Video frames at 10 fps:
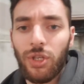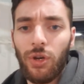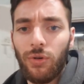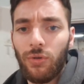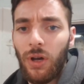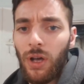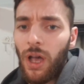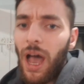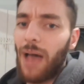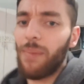So
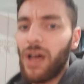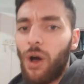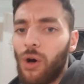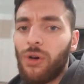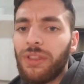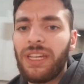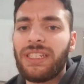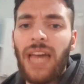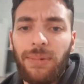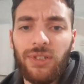I bought
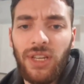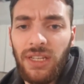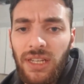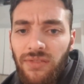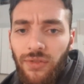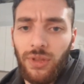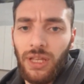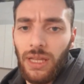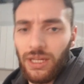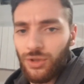all the adapters I need
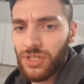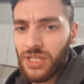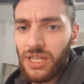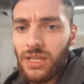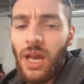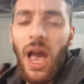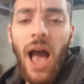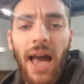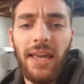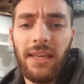for the electricity.